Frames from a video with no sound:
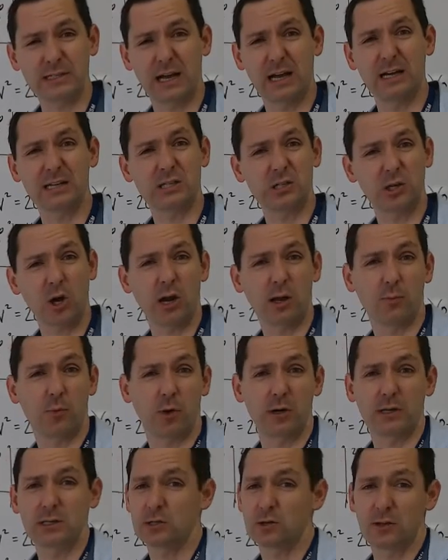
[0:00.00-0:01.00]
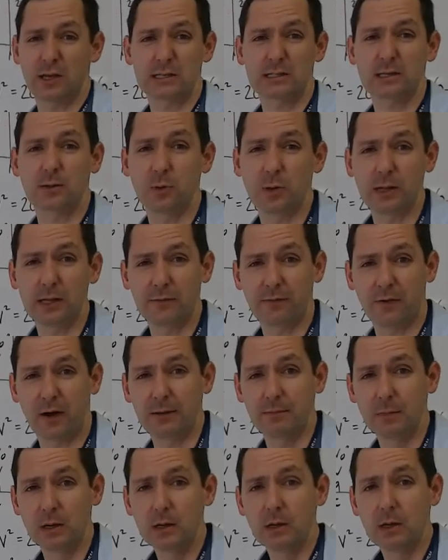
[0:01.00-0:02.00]
starting points. So that's completely fine.
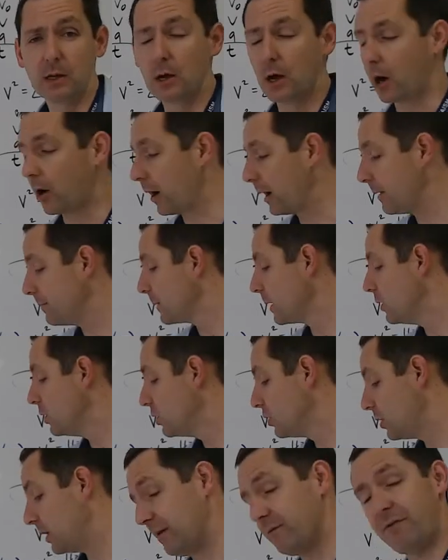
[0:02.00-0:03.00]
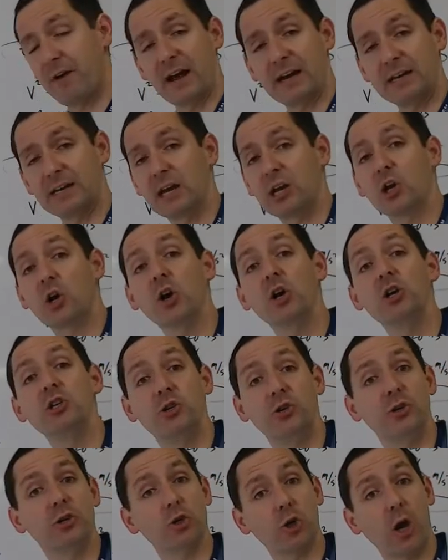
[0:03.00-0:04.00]
All right? In fact, I encourage
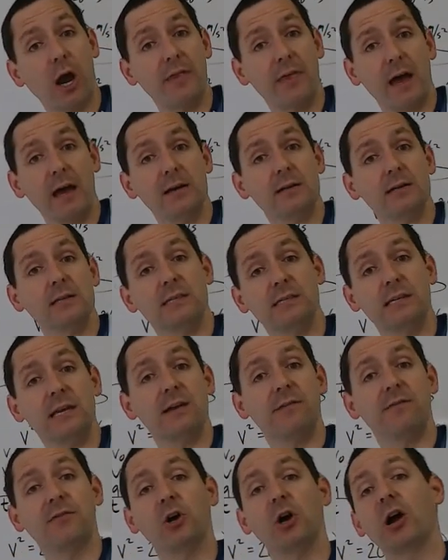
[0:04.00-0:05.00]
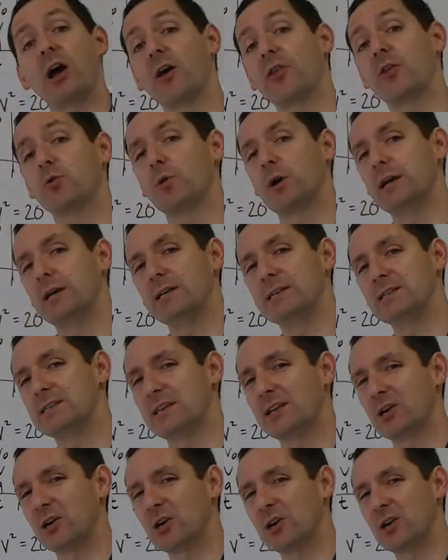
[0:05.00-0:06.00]
you to try that to see if there are other ways
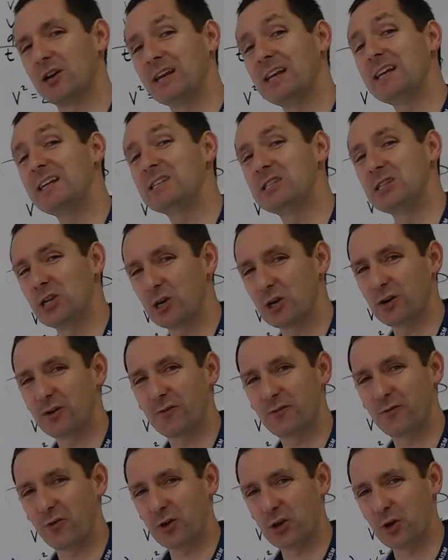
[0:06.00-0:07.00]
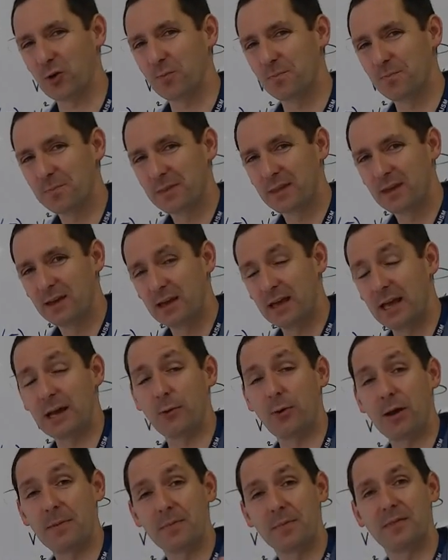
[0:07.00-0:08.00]
that are easier for you.
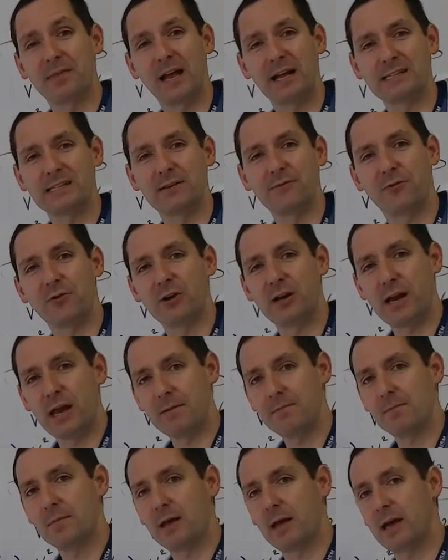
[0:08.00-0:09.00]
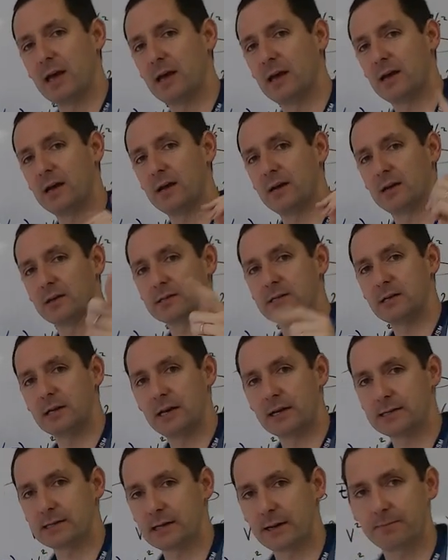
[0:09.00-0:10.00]
Anyway, that's it for today, and I'll see you
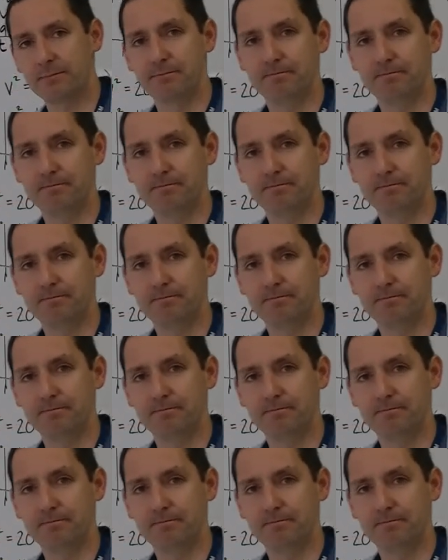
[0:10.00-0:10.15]
next time.